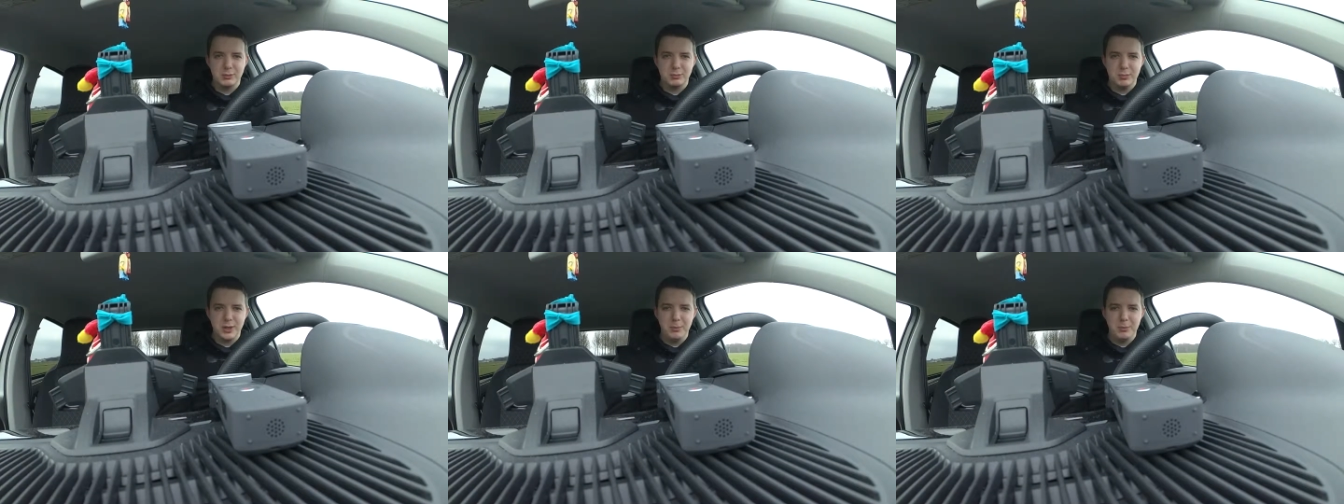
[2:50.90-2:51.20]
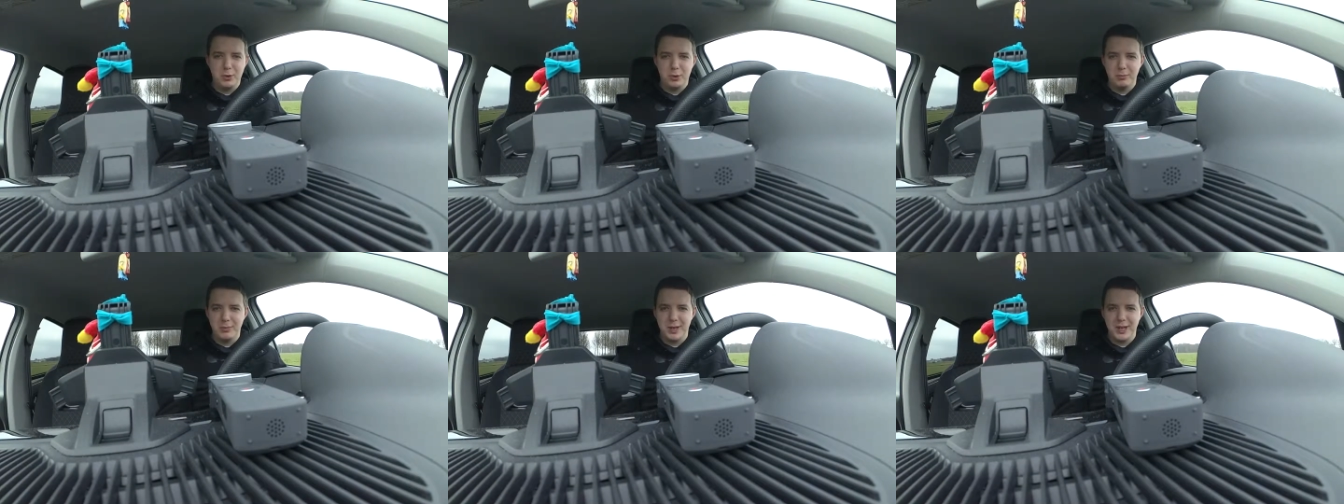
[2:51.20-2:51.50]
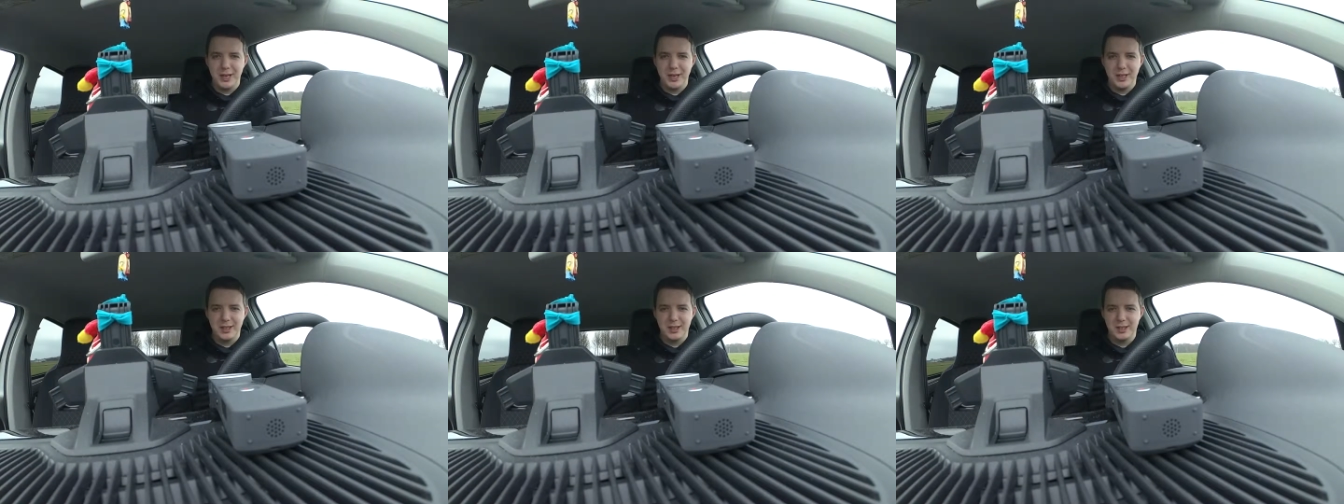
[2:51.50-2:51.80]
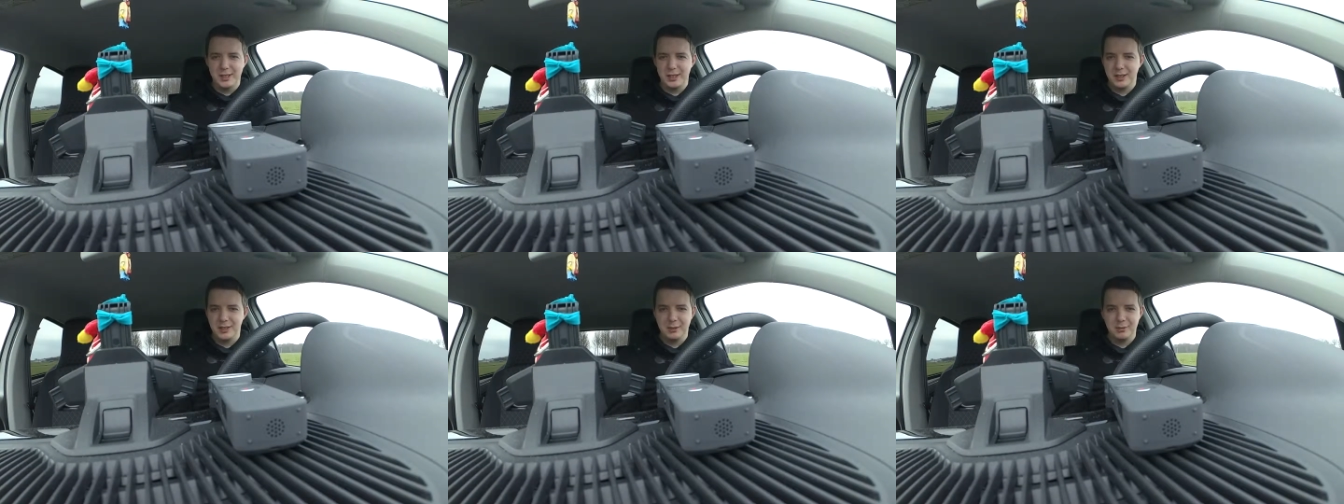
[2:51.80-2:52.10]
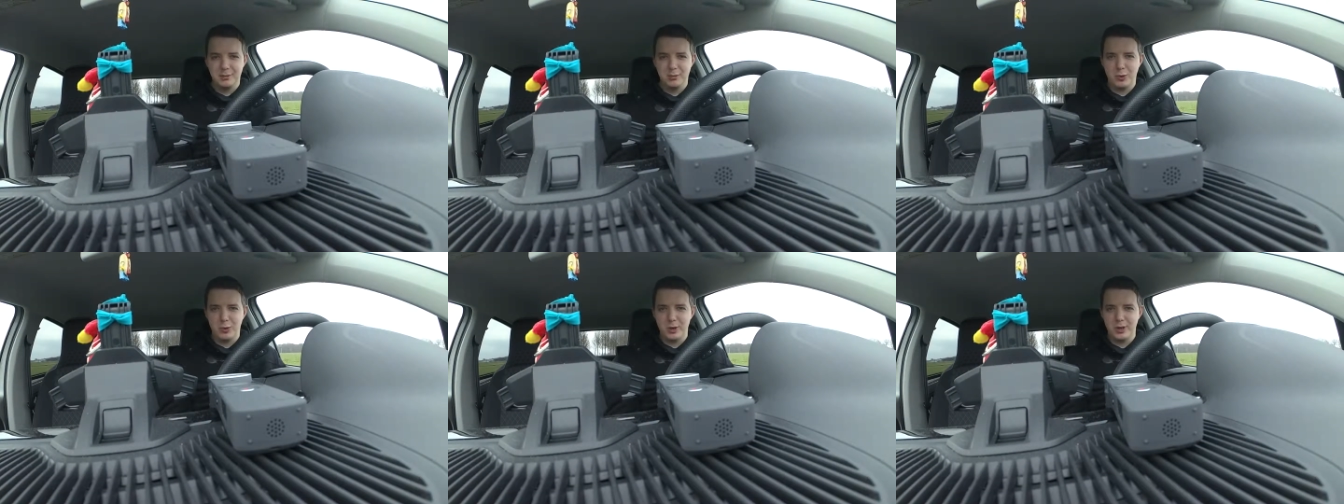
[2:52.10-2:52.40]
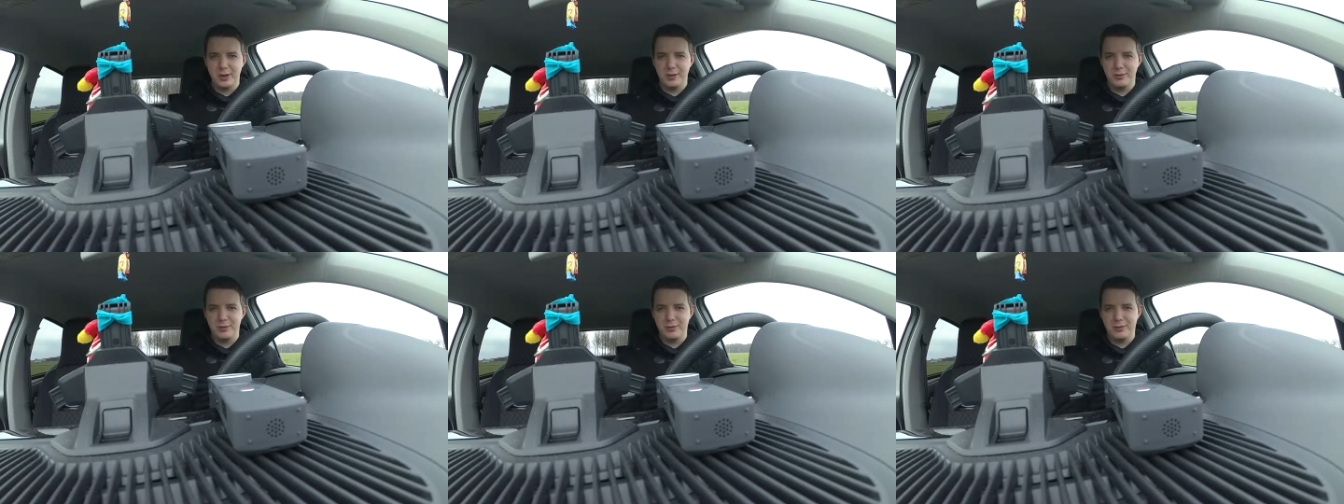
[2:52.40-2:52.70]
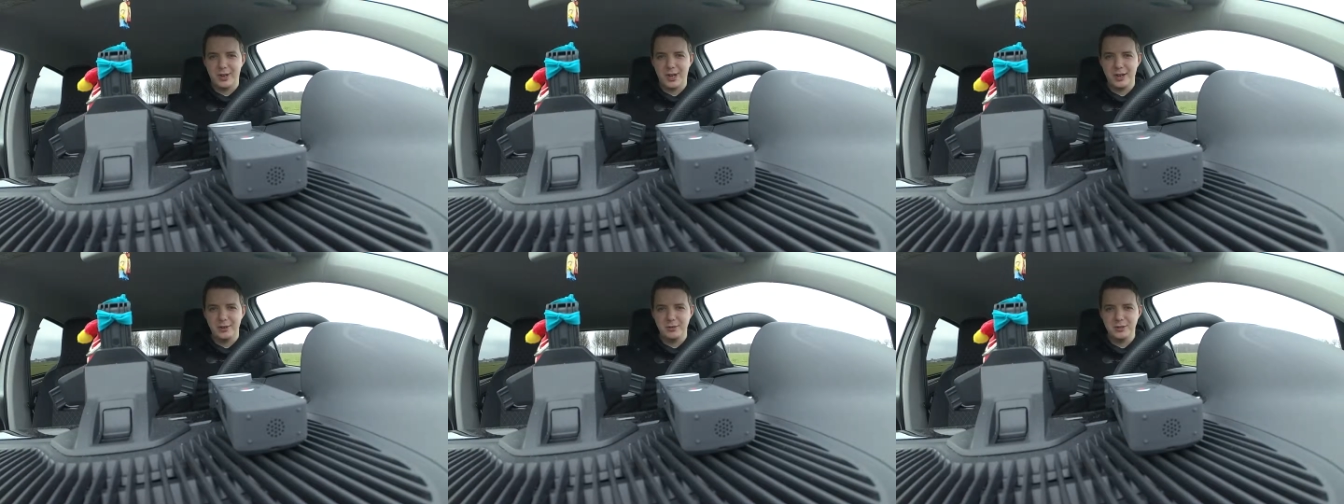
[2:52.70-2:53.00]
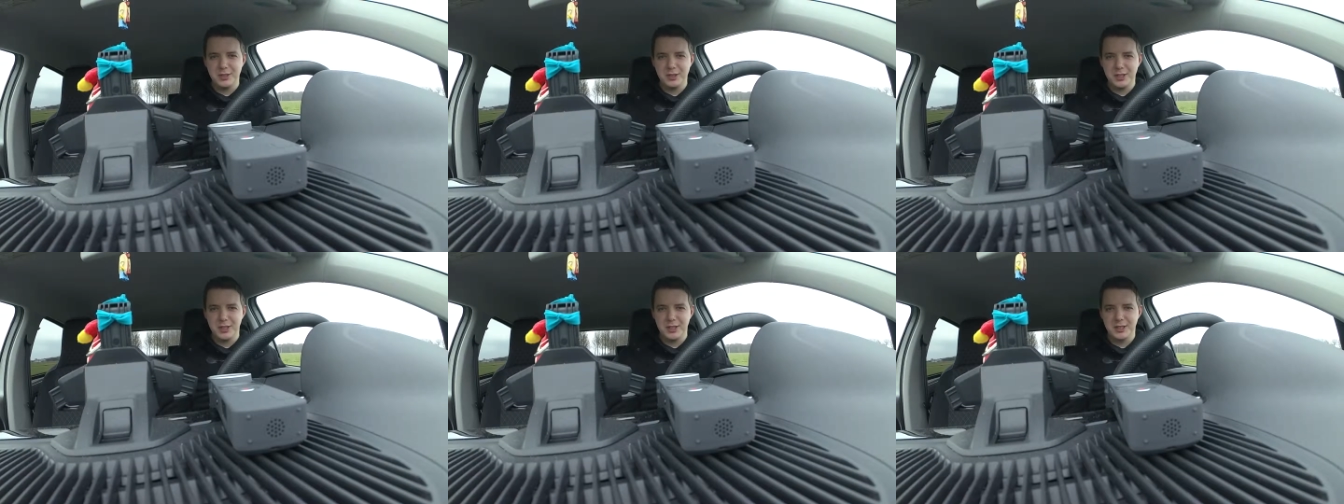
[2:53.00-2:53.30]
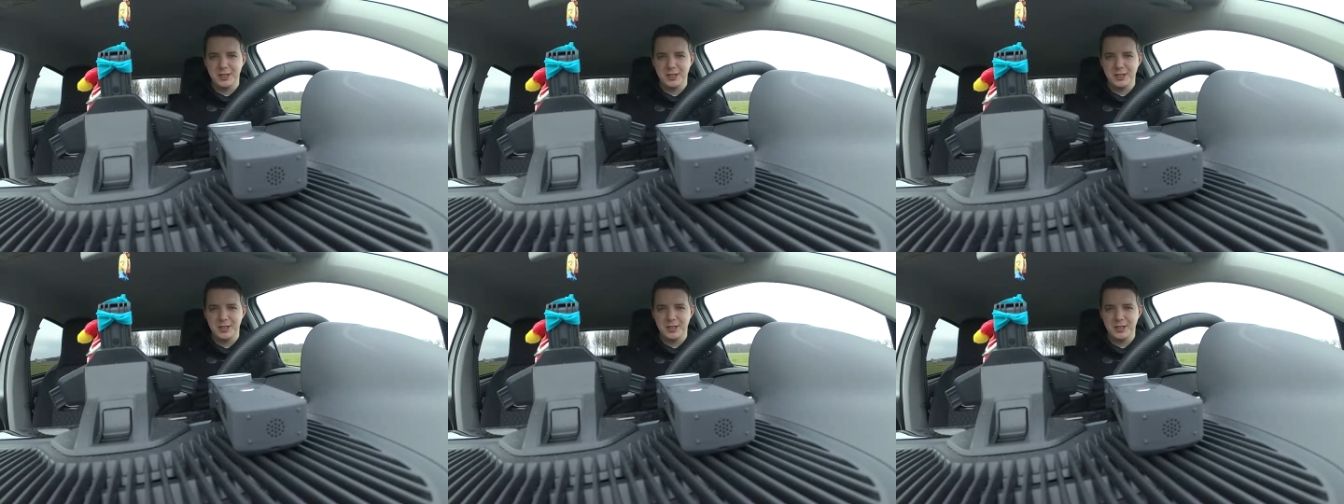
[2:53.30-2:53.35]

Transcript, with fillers: some people make more than five